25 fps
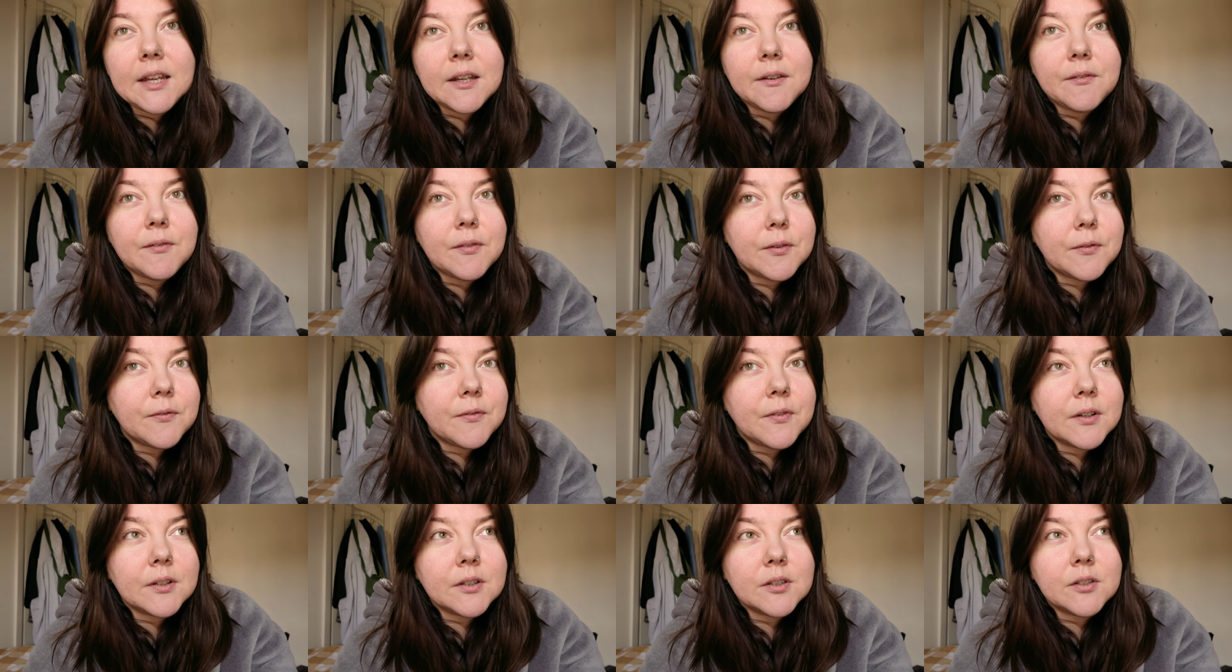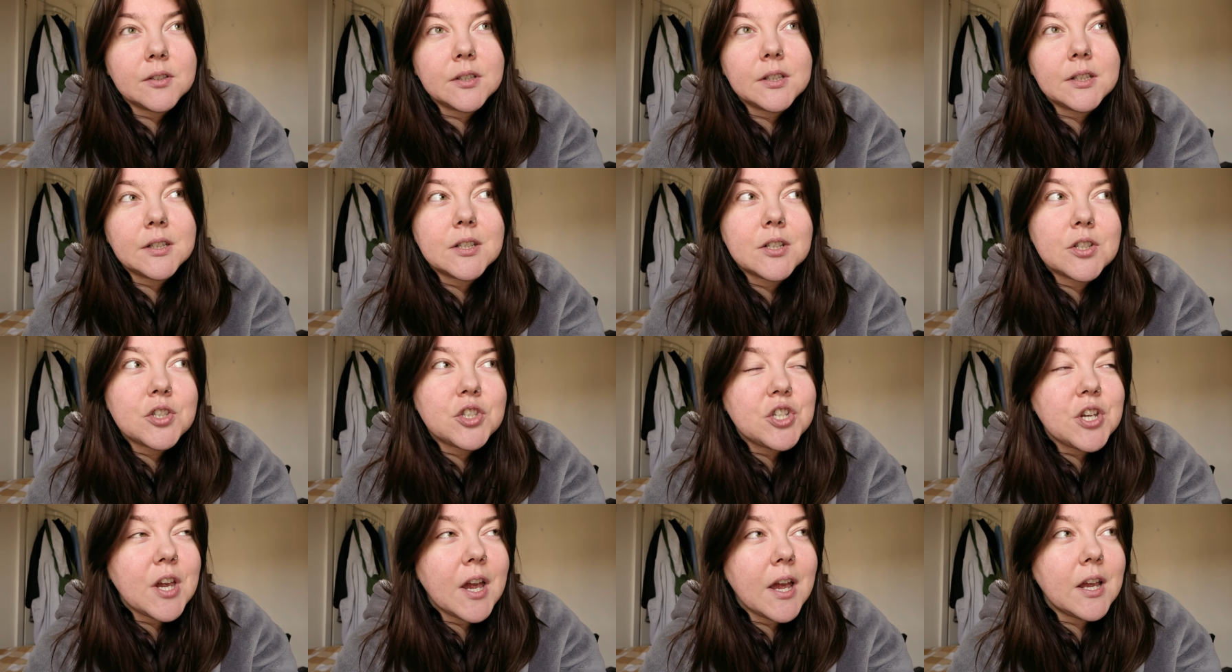If you feel you need a
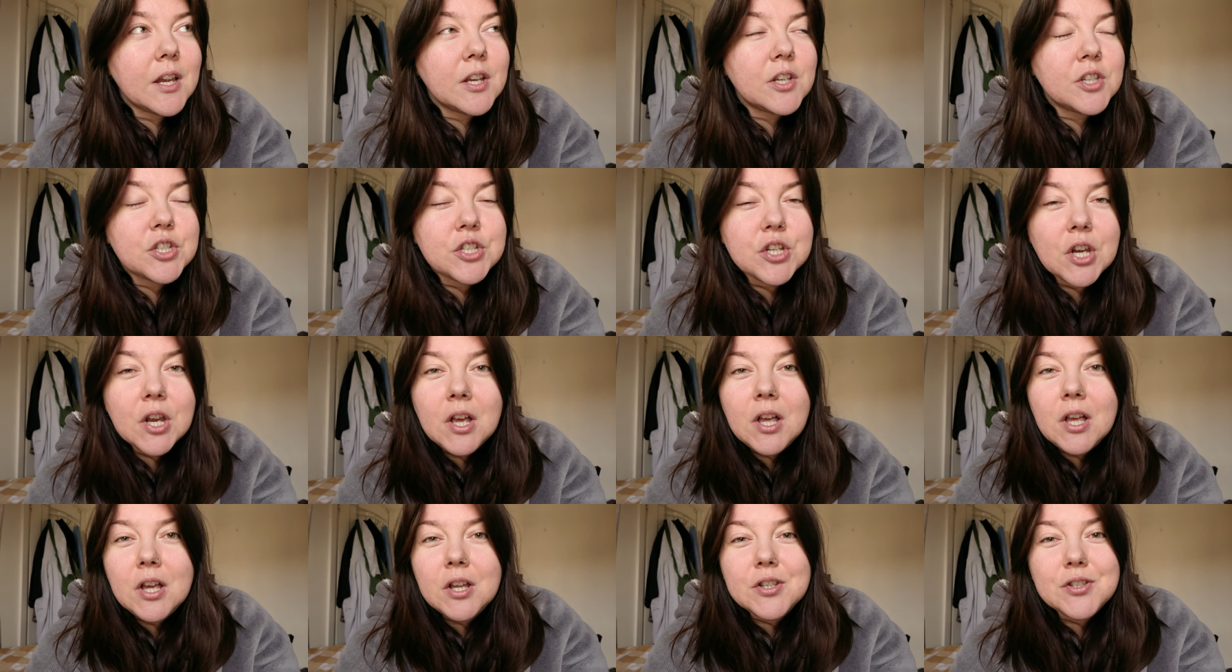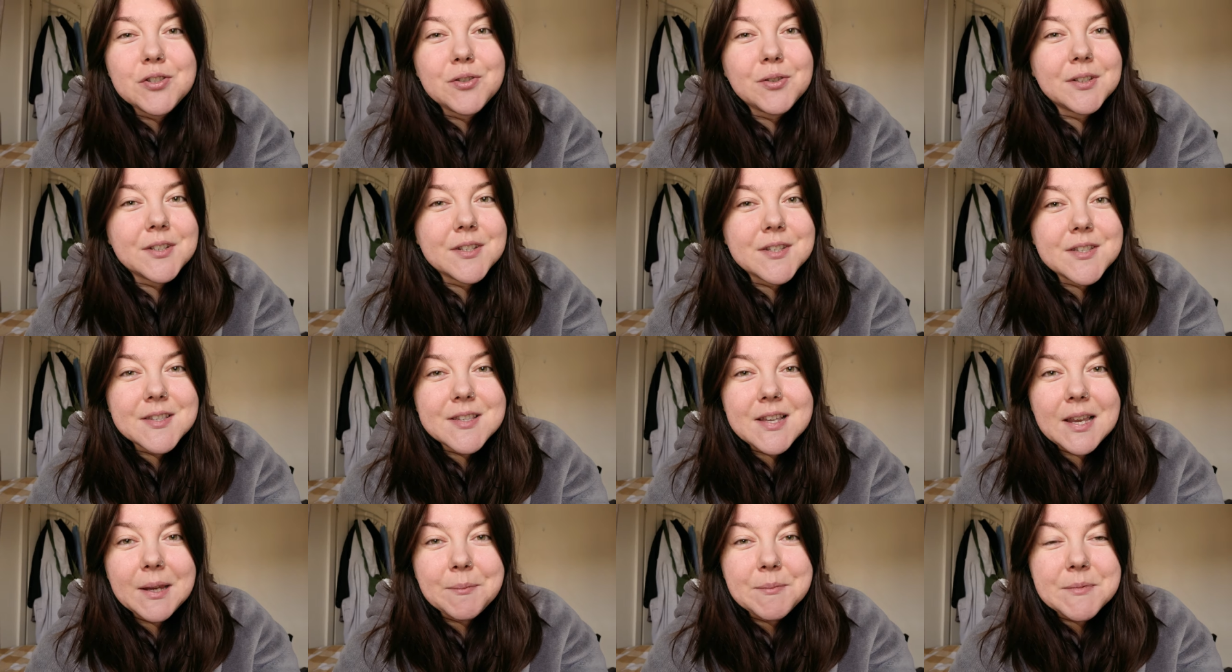change, do it the
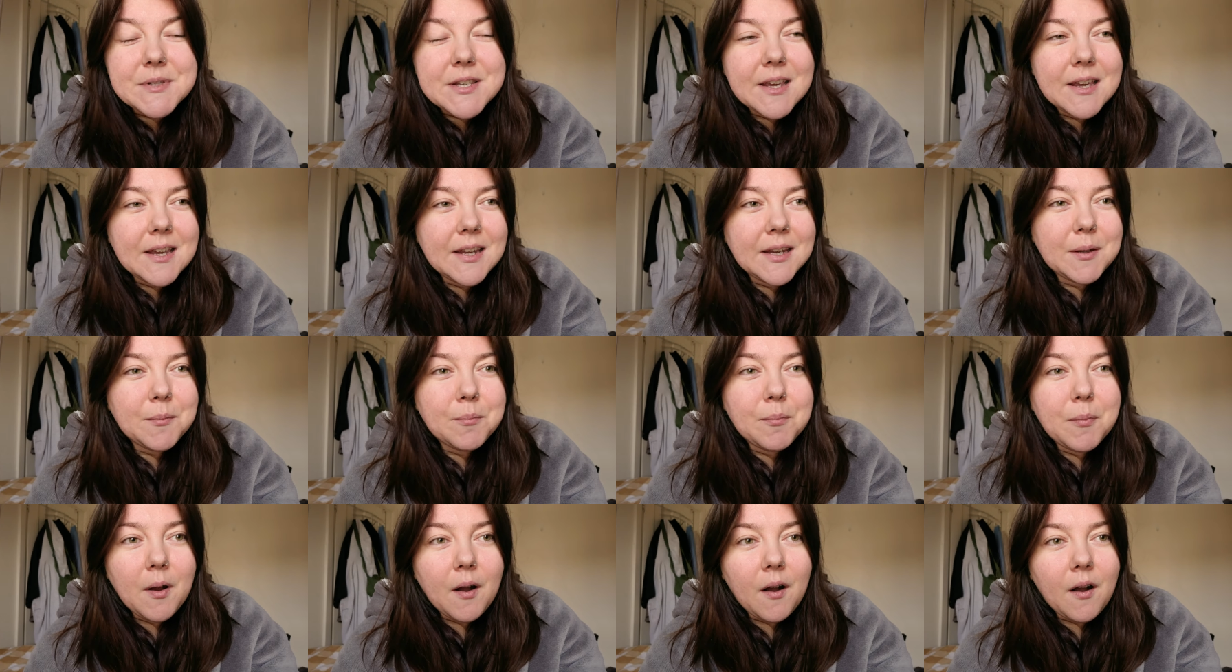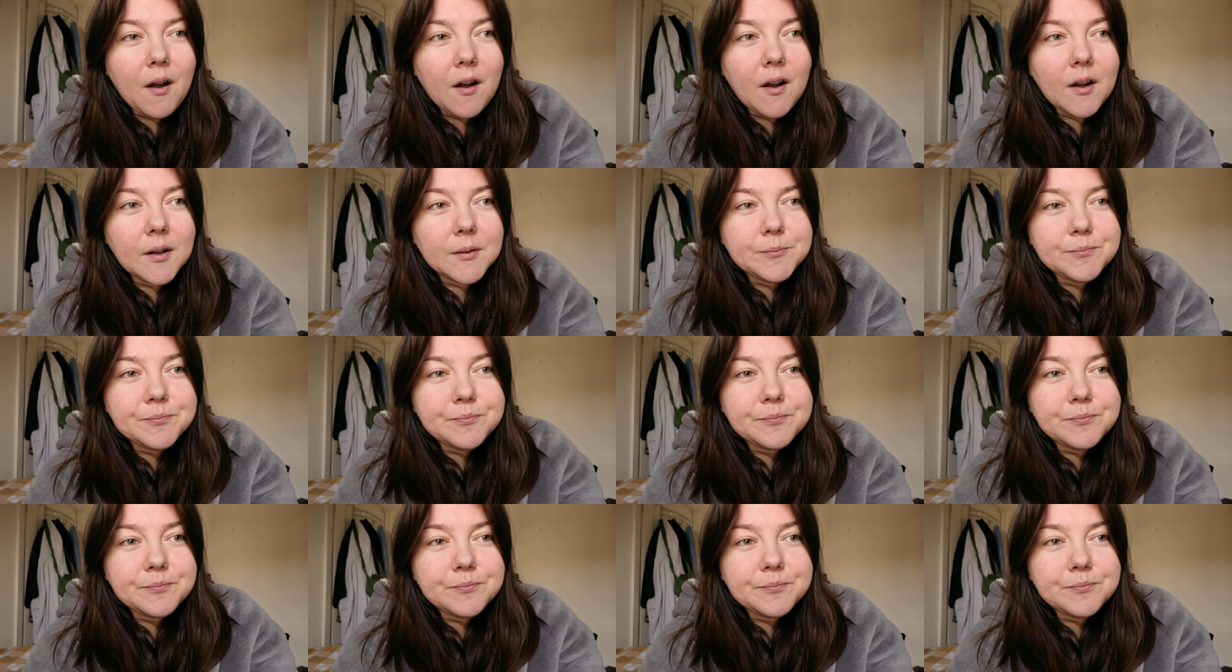same day, but